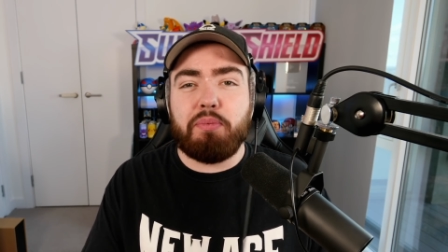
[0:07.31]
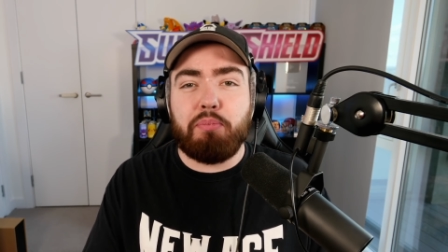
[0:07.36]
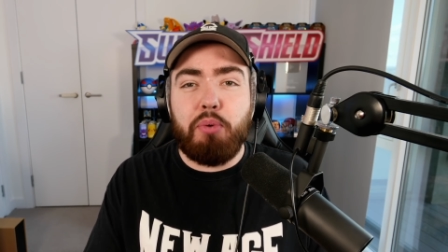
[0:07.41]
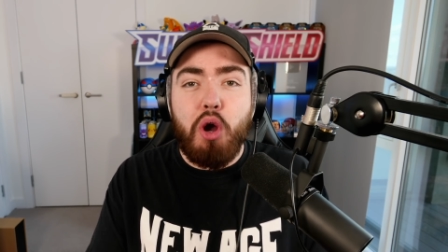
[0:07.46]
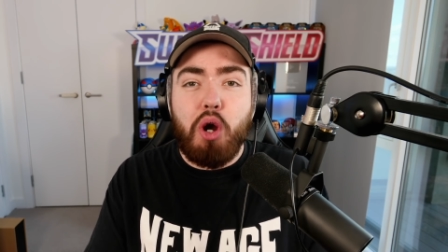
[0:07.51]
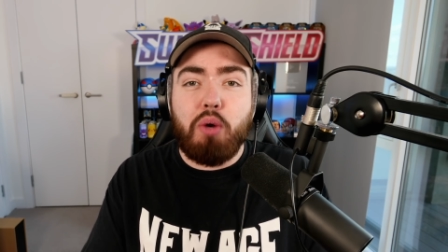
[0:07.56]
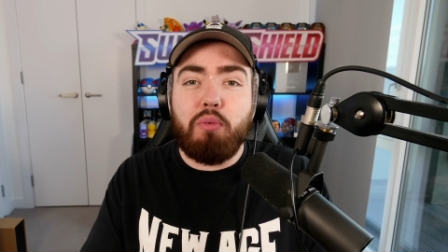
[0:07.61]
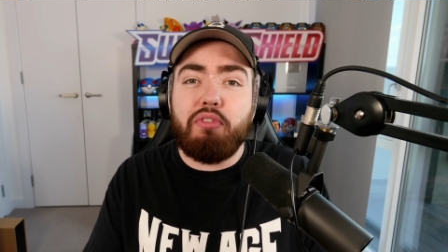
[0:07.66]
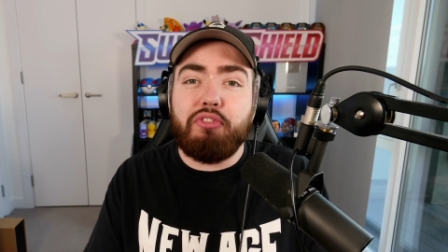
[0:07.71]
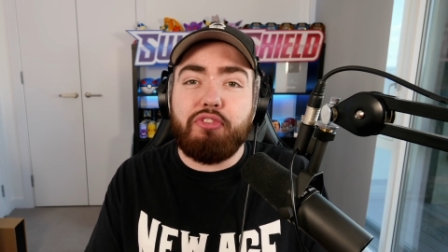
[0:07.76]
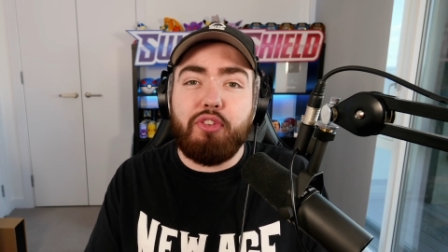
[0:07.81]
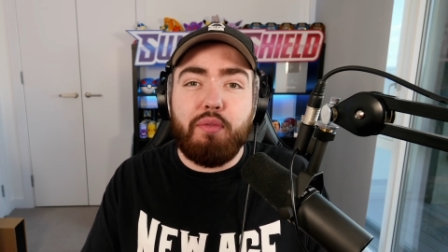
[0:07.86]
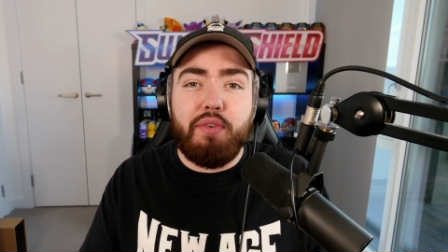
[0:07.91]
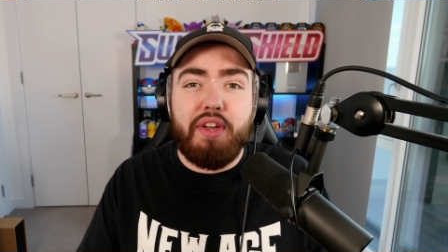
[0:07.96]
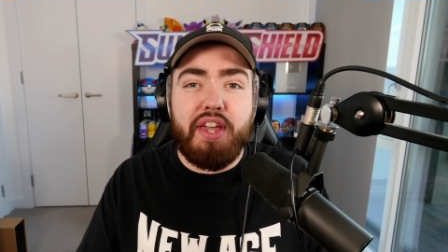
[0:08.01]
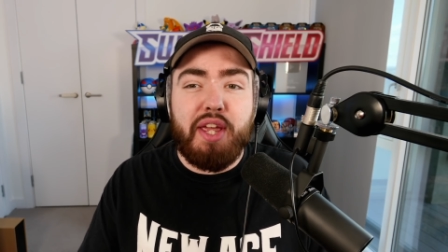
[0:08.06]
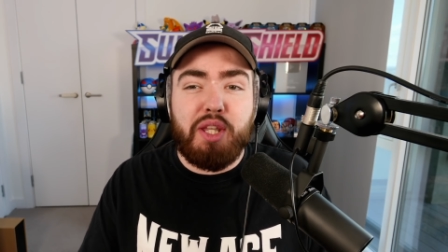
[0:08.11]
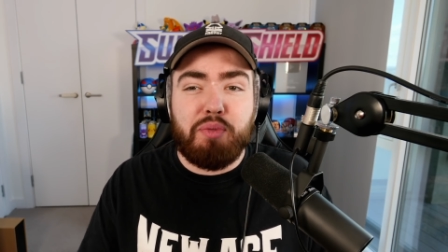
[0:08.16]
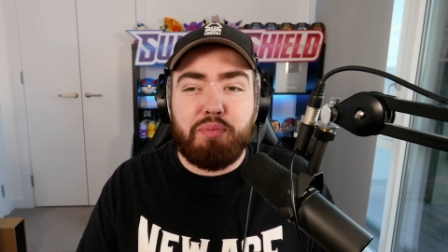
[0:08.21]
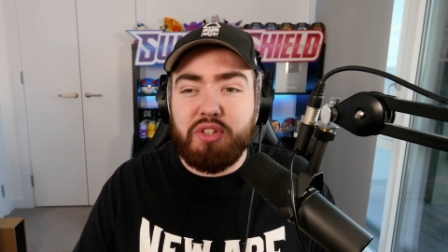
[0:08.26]
Pokemon for
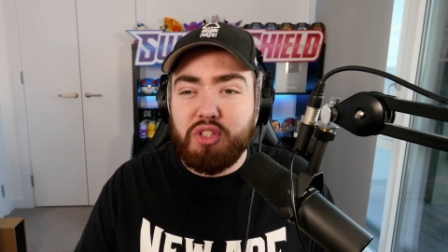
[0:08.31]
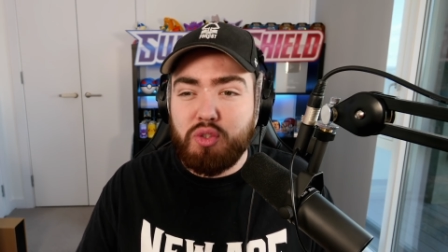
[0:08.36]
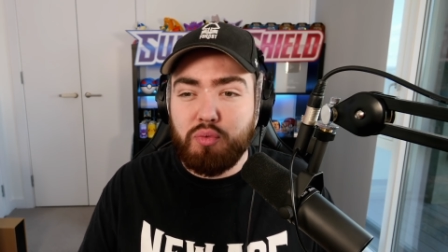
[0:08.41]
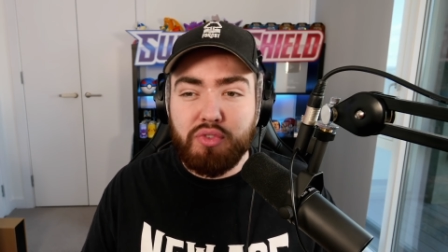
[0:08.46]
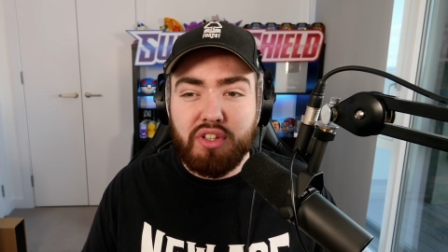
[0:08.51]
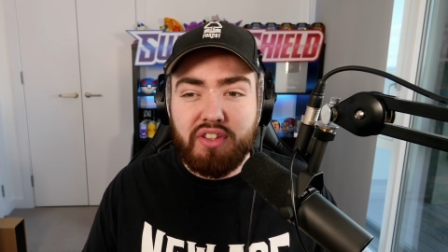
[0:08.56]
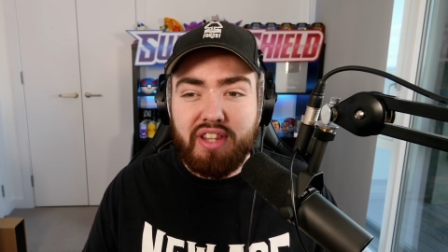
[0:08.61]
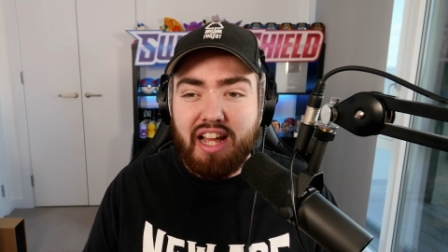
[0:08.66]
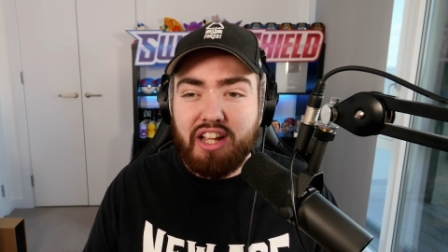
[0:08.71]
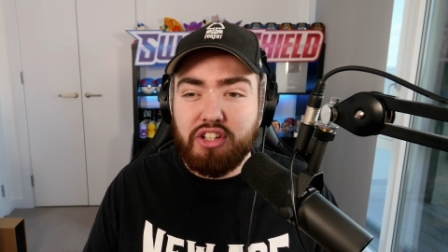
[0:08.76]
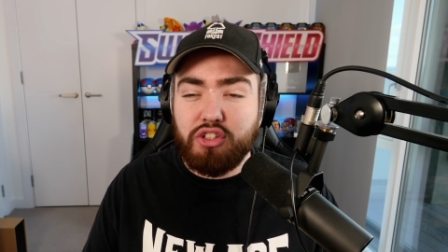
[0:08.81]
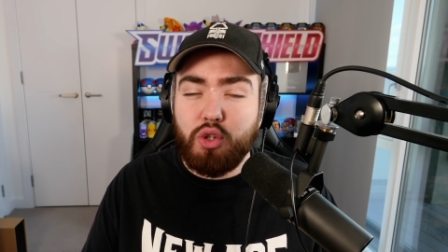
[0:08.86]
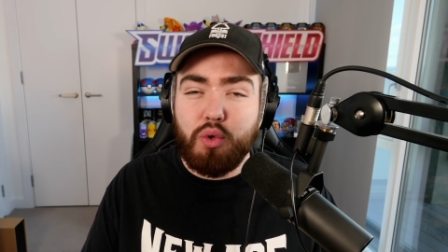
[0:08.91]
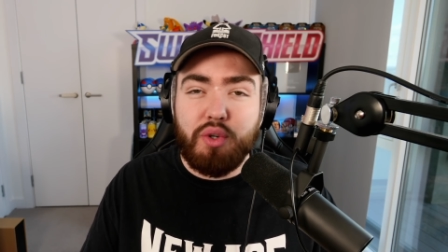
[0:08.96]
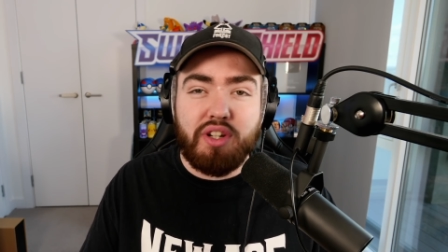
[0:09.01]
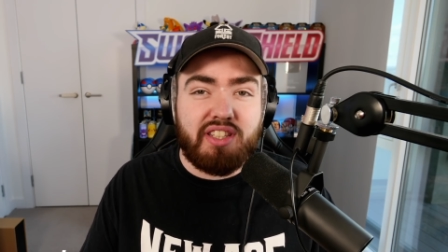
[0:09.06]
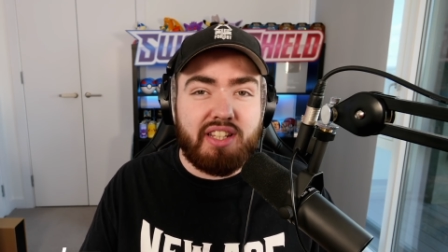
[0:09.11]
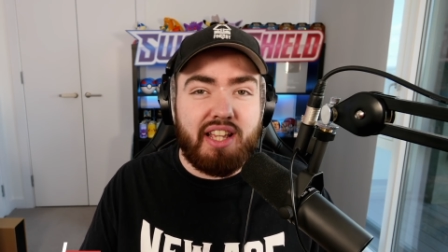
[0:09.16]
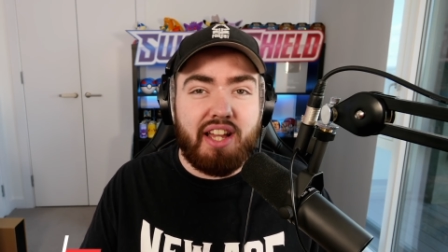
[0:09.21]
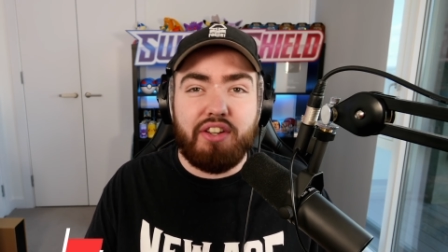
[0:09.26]
me has been something that has
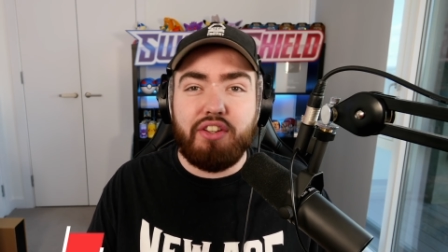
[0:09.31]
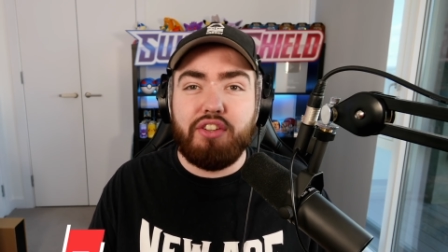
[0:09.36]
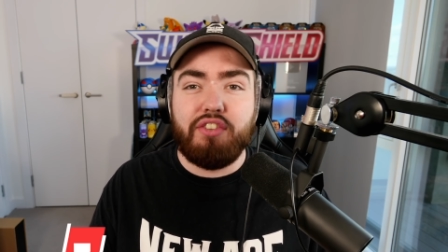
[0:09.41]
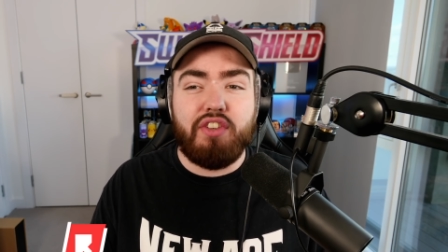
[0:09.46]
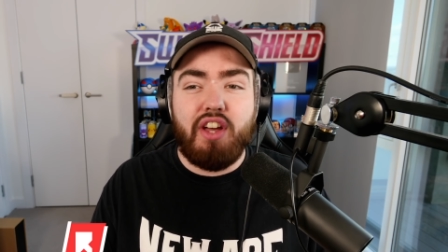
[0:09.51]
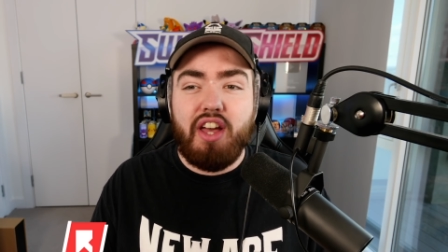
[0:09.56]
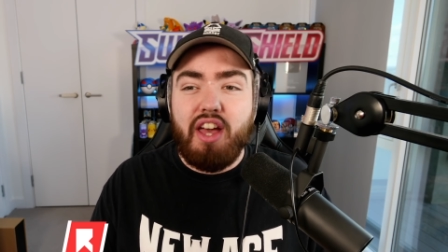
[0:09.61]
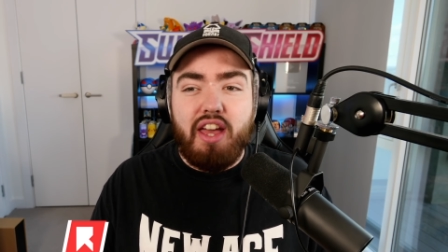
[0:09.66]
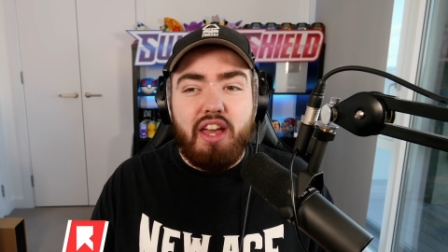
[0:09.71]
always kind of